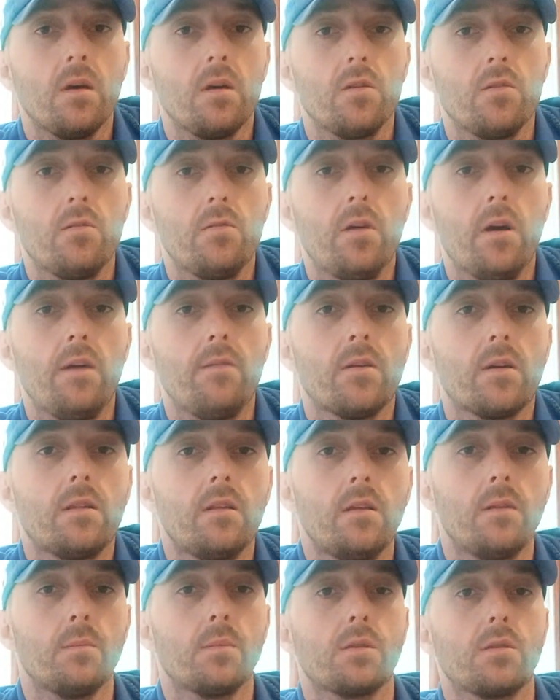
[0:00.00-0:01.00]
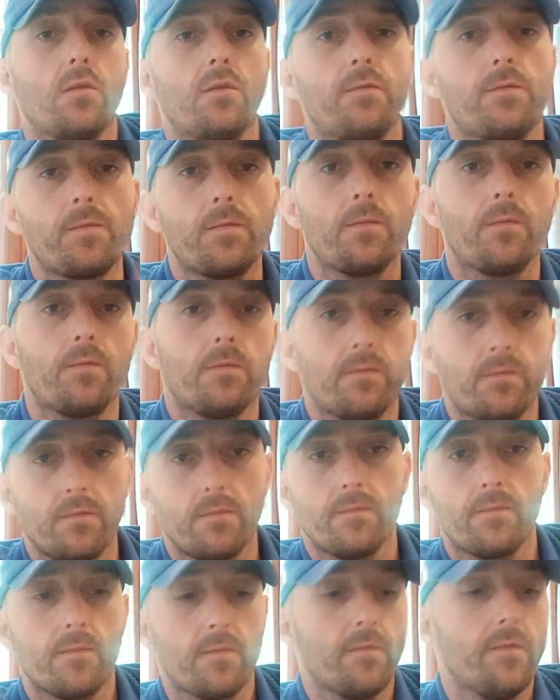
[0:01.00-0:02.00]
you have a glimpse of
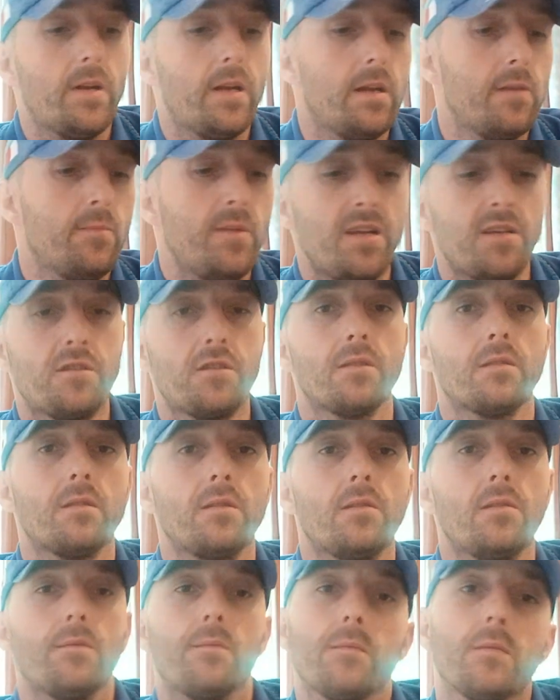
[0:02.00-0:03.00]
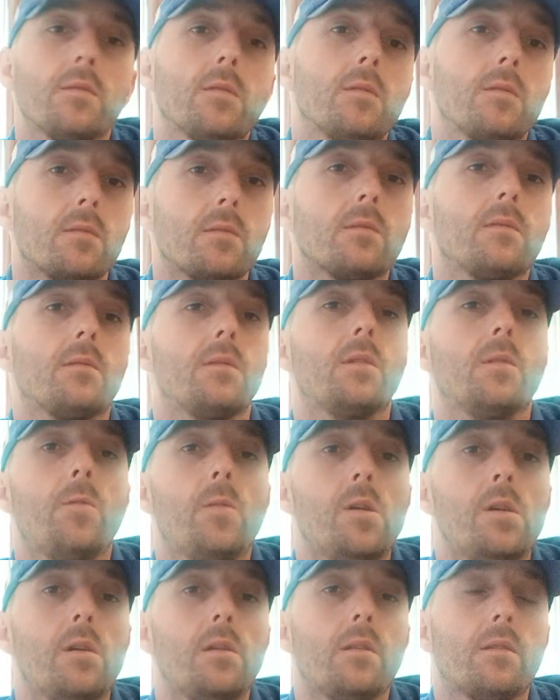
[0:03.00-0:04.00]
when I mention the
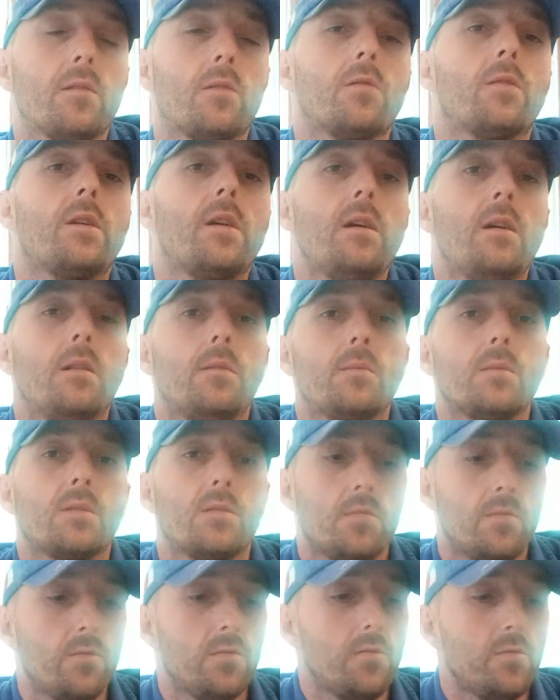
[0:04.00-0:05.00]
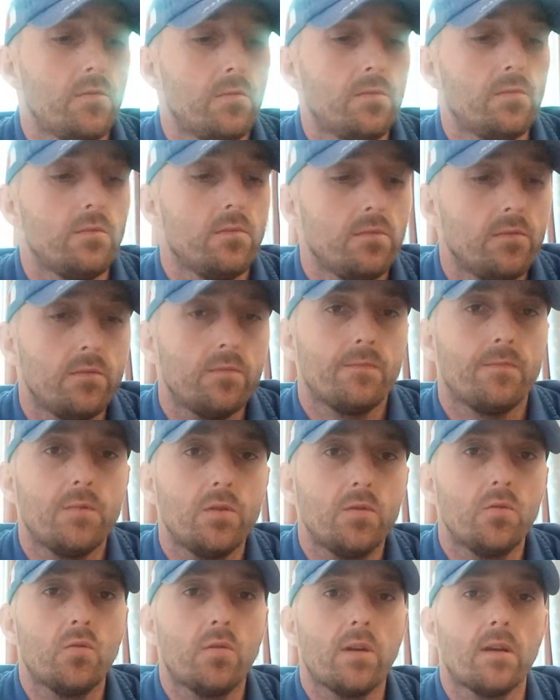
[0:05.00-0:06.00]
world or realm, so
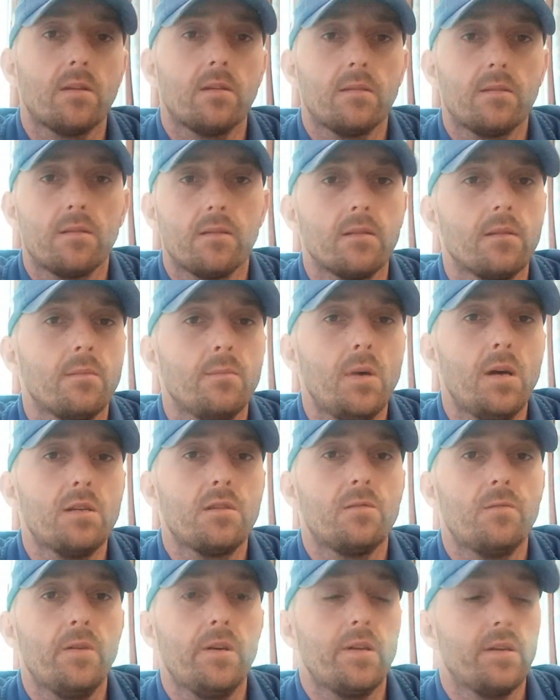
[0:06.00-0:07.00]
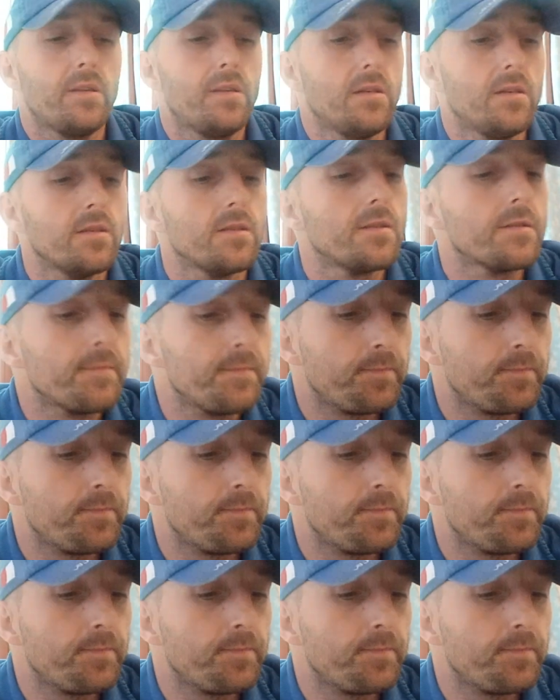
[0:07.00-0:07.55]
you can imagine where it is.